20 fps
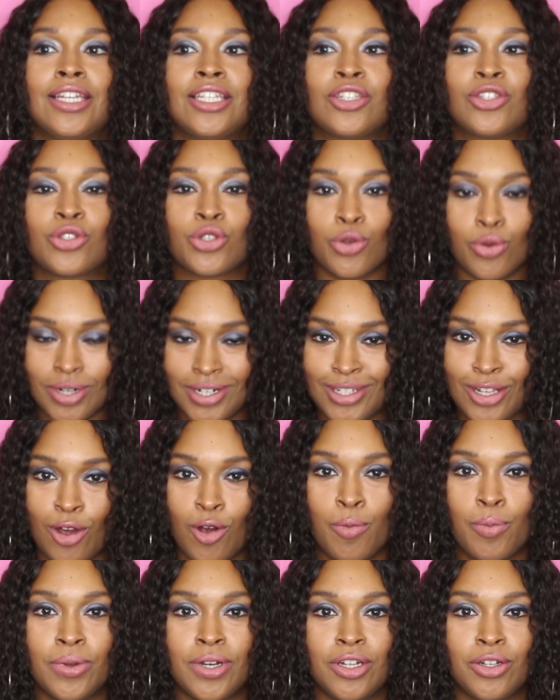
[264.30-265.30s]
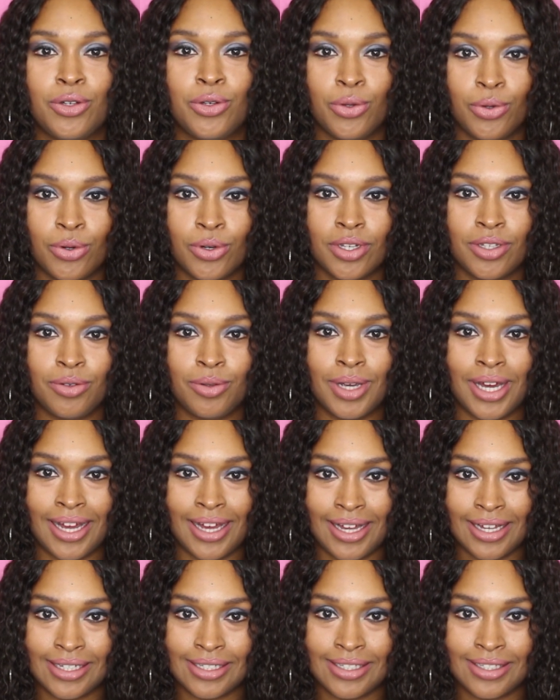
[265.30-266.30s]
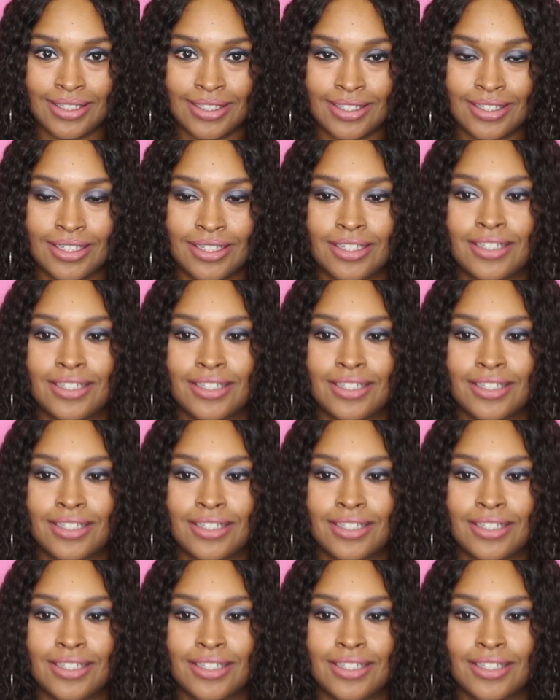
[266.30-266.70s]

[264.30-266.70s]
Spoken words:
Soon as I open the door, you guys,